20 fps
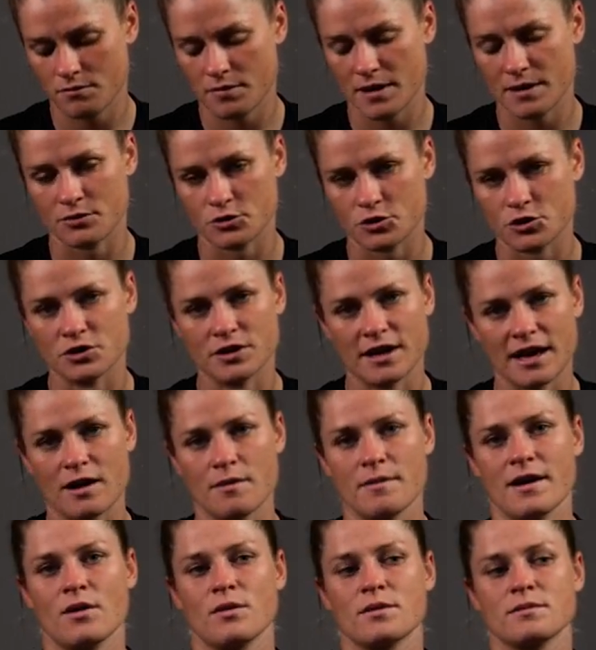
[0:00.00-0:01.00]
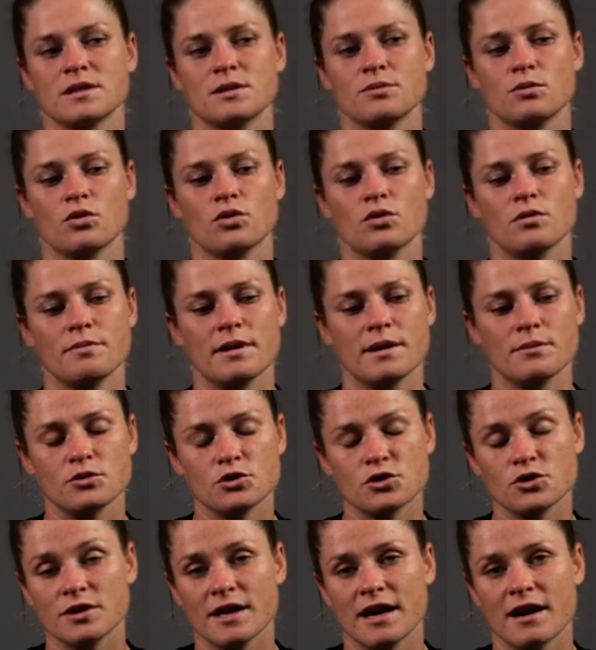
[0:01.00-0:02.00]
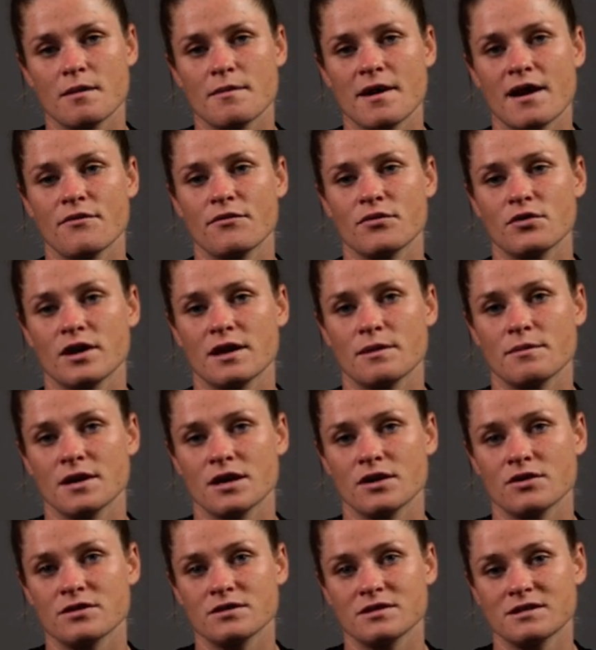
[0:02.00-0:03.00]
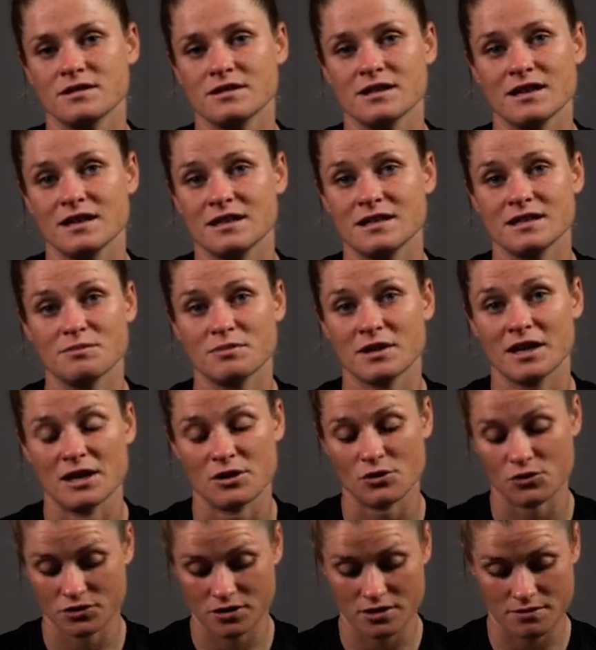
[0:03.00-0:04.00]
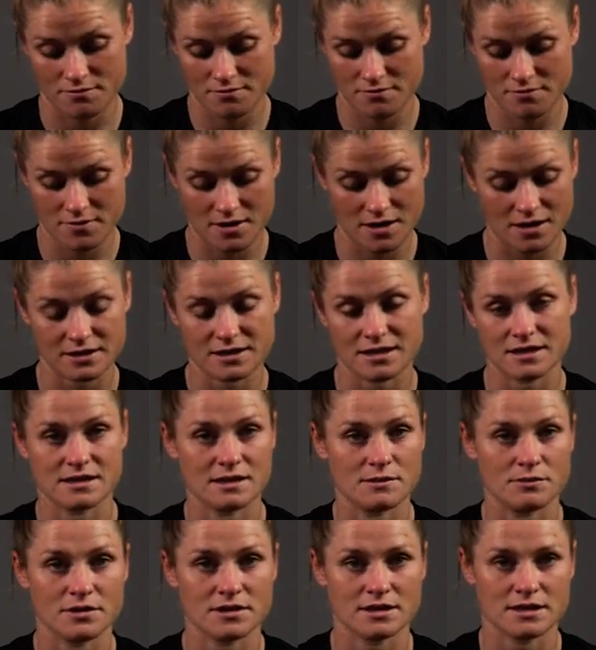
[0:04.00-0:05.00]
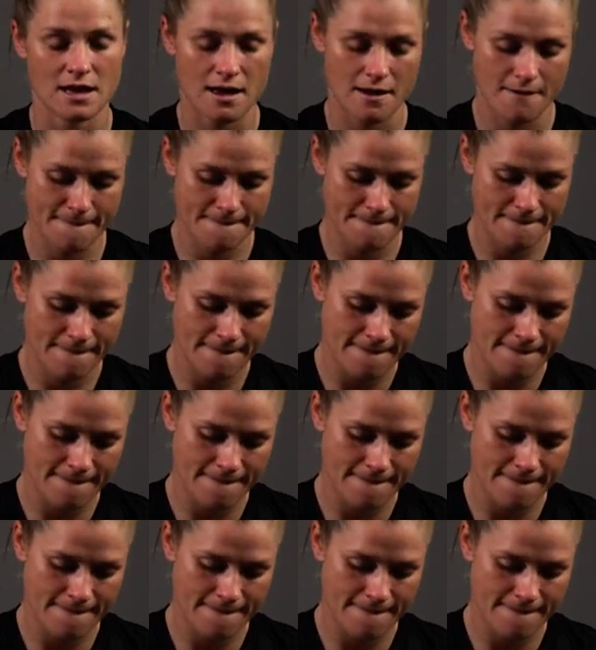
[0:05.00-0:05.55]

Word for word: people should care about women's sport. People should care about footy because it's bloody awesome. And it's as simple as that.